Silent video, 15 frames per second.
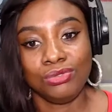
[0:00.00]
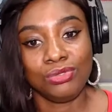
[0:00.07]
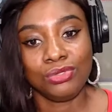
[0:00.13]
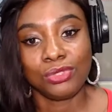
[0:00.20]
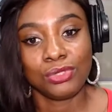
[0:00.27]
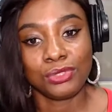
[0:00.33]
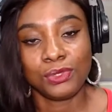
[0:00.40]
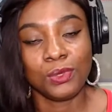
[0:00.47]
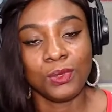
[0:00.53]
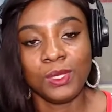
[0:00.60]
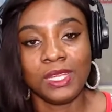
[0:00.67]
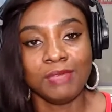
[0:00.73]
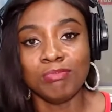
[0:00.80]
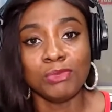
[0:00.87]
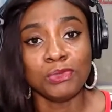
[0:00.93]
Just
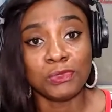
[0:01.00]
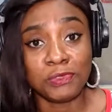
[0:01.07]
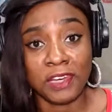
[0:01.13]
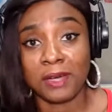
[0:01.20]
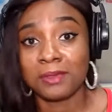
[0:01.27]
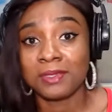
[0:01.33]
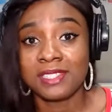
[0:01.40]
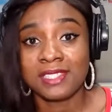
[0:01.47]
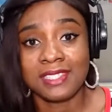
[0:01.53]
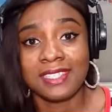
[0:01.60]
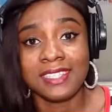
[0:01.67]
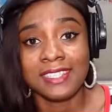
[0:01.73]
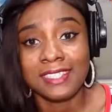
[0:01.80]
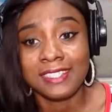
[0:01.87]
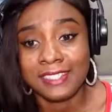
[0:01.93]
don't move out.
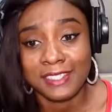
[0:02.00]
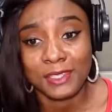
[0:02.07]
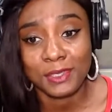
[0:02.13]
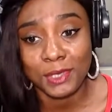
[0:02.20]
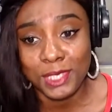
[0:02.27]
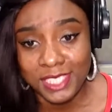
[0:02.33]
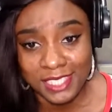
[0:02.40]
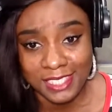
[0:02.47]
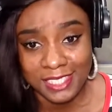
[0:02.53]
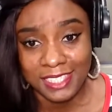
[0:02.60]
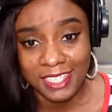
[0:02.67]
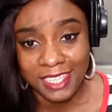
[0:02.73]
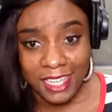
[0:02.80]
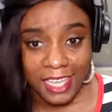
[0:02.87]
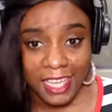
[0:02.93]
It's
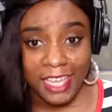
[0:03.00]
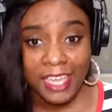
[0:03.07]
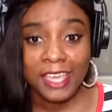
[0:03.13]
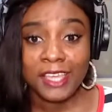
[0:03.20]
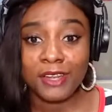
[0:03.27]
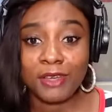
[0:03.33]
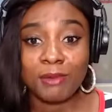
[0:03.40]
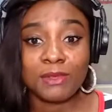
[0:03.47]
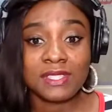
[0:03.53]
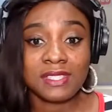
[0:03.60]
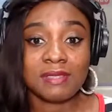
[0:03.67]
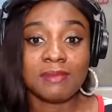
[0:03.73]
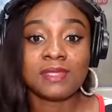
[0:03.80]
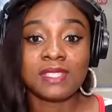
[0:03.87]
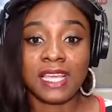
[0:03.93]
crazy. It almost
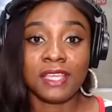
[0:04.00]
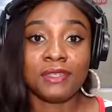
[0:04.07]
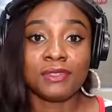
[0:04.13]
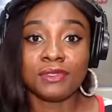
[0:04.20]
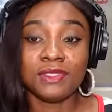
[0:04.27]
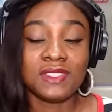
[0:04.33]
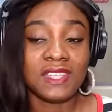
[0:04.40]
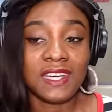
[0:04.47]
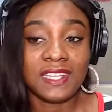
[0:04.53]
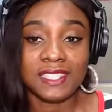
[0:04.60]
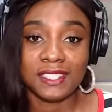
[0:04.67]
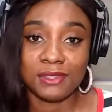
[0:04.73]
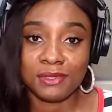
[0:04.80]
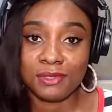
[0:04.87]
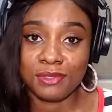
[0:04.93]
seems like you're
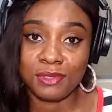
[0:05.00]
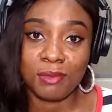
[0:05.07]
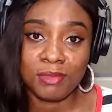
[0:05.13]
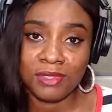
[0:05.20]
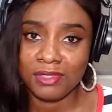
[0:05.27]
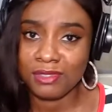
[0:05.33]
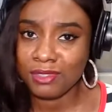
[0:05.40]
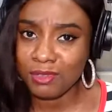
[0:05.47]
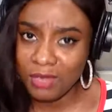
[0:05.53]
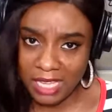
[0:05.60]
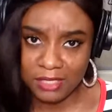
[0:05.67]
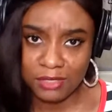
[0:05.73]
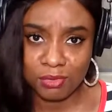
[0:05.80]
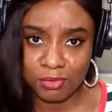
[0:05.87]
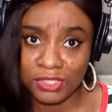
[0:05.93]
retarded or something. Someone
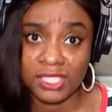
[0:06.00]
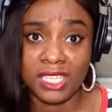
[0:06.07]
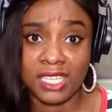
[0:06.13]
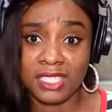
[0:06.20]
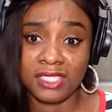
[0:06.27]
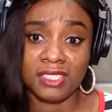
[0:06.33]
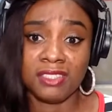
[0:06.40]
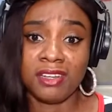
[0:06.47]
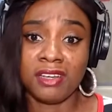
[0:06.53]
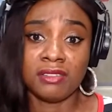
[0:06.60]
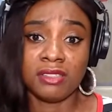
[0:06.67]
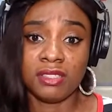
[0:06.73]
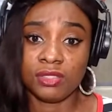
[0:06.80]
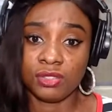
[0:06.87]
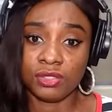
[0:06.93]
has to be retarded in that
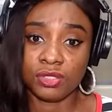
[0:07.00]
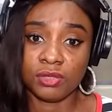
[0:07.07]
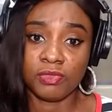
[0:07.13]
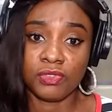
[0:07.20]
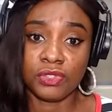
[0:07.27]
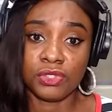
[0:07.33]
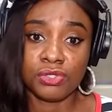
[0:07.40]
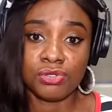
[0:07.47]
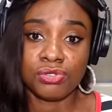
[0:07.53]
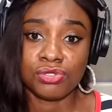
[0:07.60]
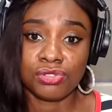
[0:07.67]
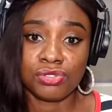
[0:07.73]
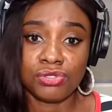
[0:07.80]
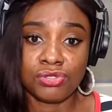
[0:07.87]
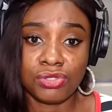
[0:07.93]
relationship for you to
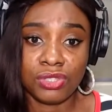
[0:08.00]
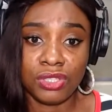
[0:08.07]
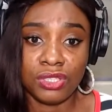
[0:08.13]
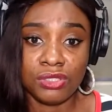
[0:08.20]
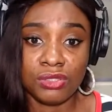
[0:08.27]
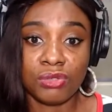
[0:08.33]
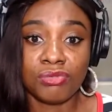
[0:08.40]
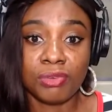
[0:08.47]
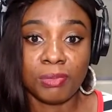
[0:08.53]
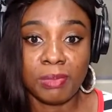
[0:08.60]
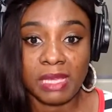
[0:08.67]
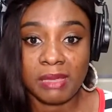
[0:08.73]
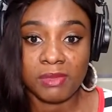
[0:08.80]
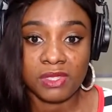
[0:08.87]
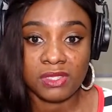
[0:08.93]
just suddenly not
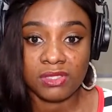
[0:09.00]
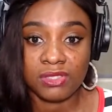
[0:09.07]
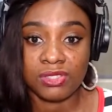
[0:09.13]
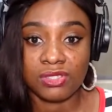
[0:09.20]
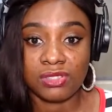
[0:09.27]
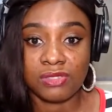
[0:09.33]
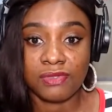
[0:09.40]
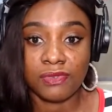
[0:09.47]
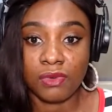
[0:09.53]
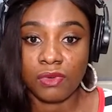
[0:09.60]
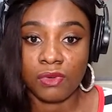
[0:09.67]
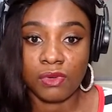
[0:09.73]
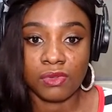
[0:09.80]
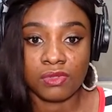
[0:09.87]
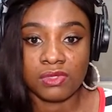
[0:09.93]
reply messages,
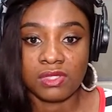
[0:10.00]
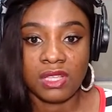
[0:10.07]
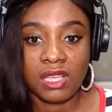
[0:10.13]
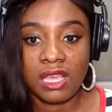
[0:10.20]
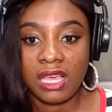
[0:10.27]
phone calls,